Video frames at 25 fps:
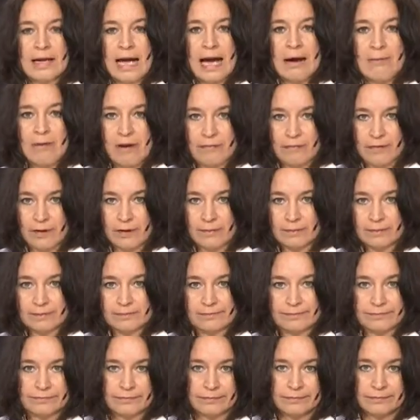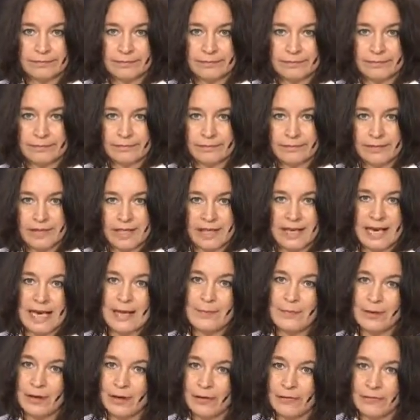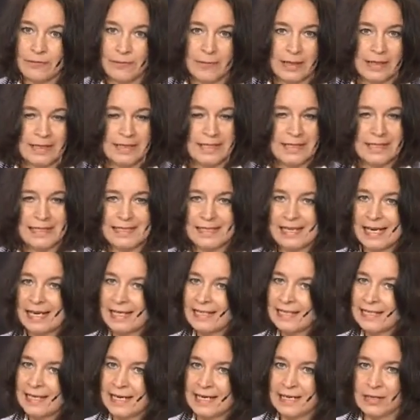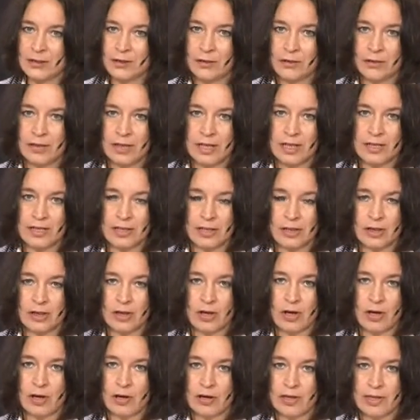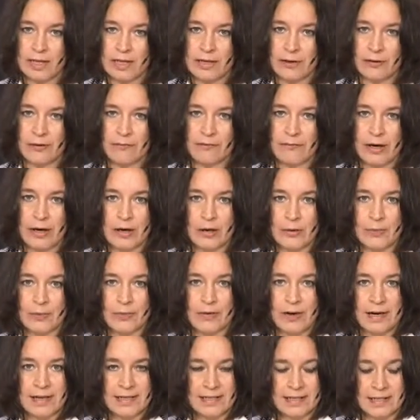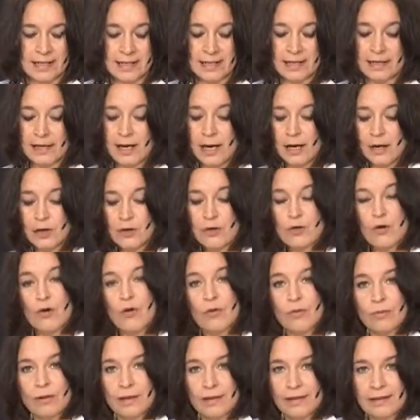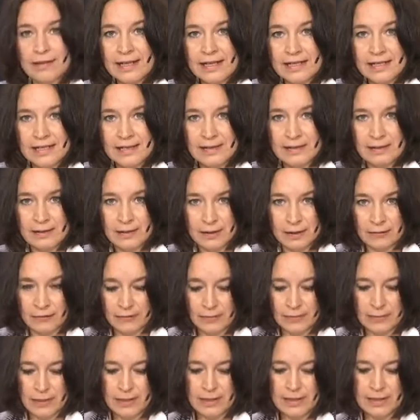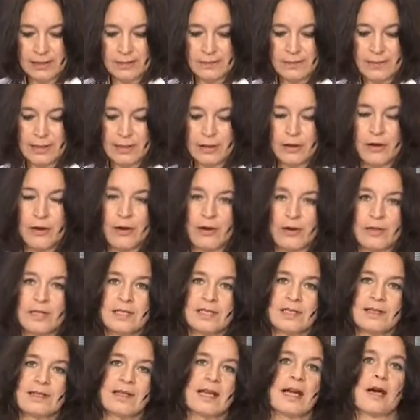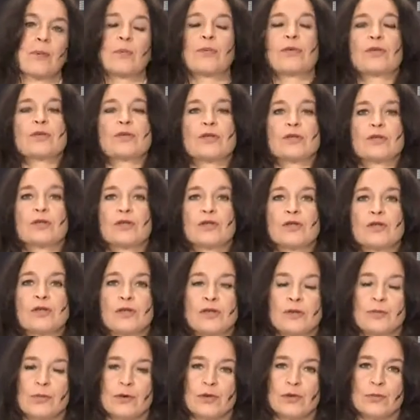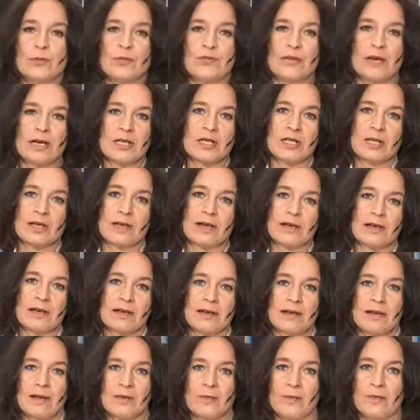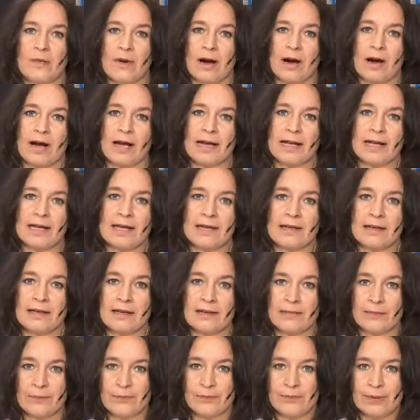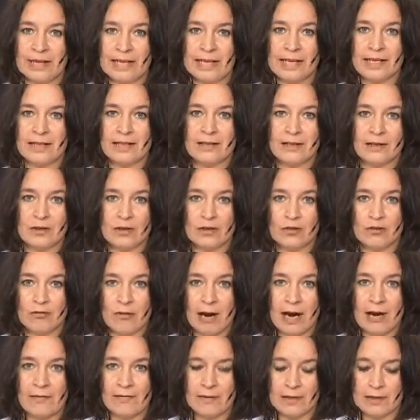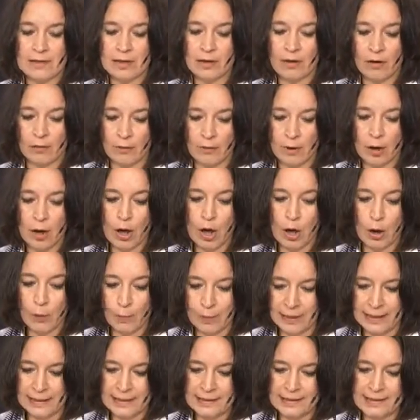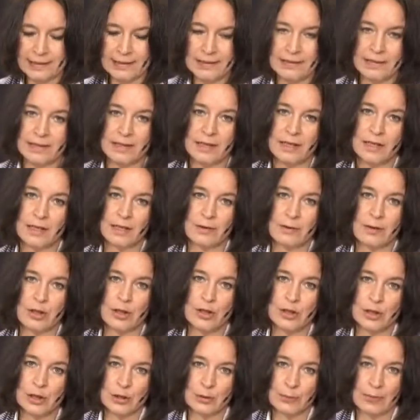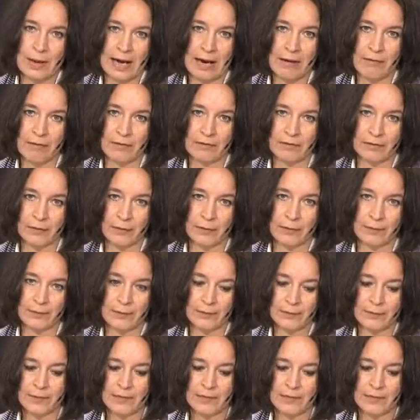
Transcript: However, the Labour government didn't extend congestion charging or road pricing, and nor will this government, because they are put under too much pressure by big drivers' lobbies who are too powerful.